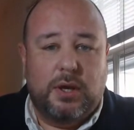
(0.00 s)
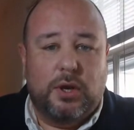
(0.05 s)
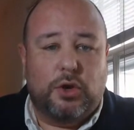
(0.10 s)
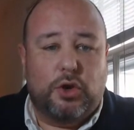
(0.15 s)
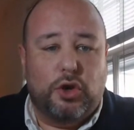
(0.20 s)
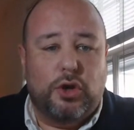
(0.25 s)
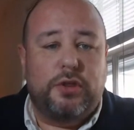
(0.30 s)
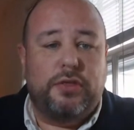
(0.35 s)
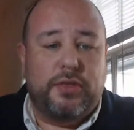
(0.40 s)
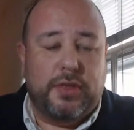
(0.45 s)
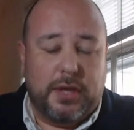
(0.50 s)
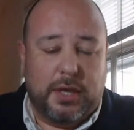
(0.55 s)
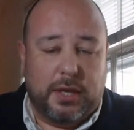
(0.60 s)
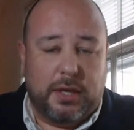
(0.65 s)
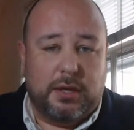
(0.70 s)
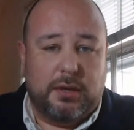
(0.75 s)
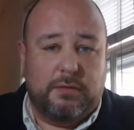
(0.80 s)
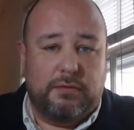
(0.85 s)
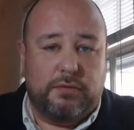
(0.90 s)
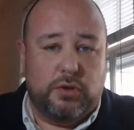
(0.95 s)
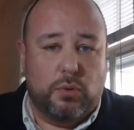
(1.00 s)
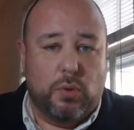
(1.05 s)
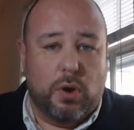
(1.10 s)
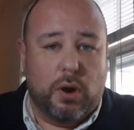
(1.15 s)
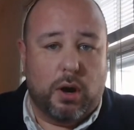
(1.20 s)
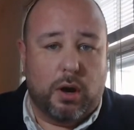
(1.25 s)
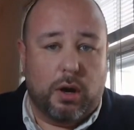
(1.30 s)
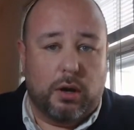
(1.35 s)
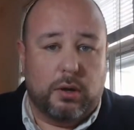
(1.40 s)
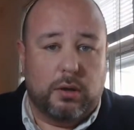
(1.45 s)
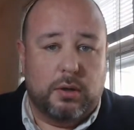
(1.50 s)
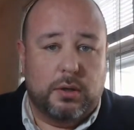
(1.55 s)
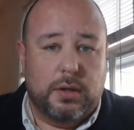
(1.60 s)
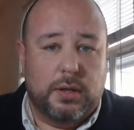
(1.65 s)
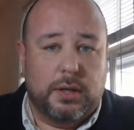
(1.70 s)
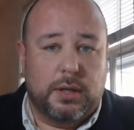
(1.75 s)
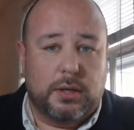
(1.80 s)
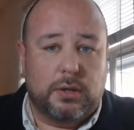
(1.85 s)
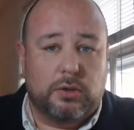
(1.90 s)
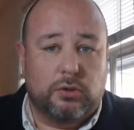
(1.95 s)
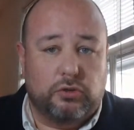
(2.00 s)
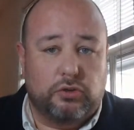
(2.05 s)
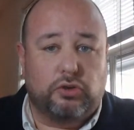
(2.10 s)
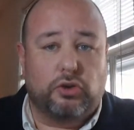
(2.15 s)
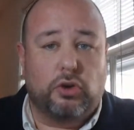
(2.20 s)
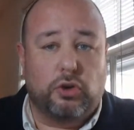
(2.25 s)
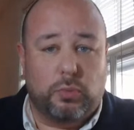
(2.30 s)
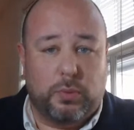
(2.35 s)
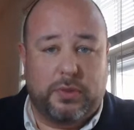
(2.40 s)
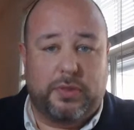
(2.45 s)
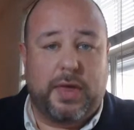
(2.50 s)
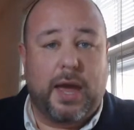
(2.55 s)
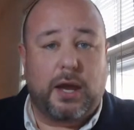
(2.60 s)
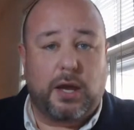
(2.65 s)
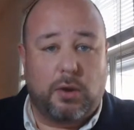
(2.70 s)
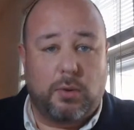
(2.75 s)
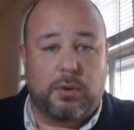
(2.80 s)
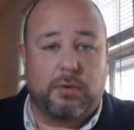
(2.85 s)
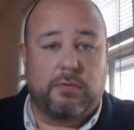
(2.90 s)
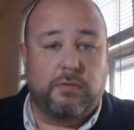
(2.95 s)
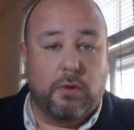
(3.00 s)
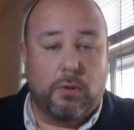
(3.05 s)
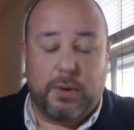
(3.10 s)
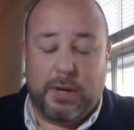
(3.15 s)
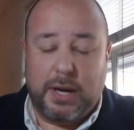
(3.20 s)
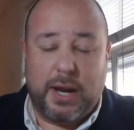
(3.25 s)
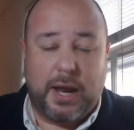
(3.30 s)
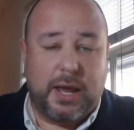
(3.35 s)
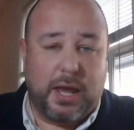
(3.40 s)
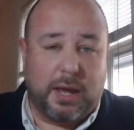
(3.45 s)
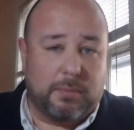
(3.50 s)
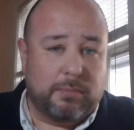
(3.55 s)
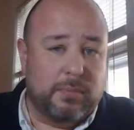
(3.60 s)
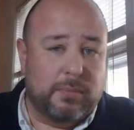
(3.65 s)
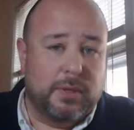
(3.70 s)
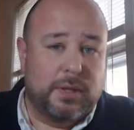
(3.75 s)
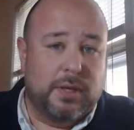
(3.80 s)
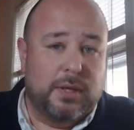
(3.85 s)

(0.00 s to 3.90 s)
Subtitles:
good thing if you are concerned with that going forward, and I am.